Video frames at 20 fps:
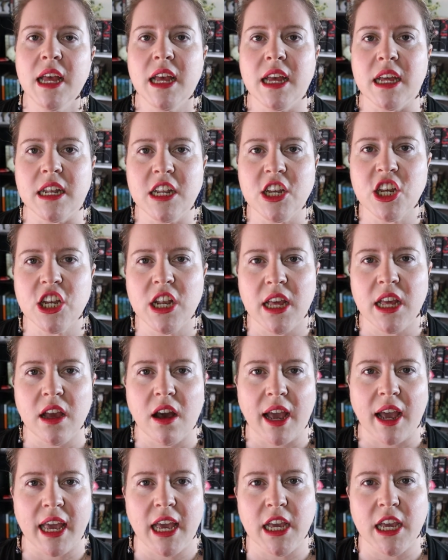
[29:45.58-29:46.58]
Initially
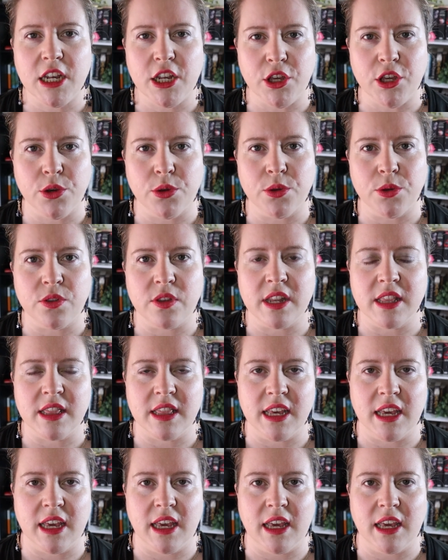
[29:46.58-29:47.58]
I had used
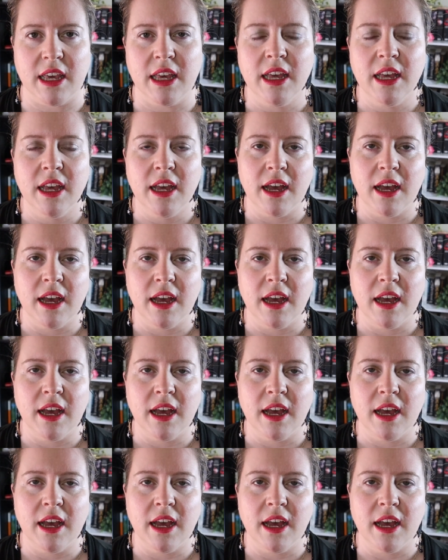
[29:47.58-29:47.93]
the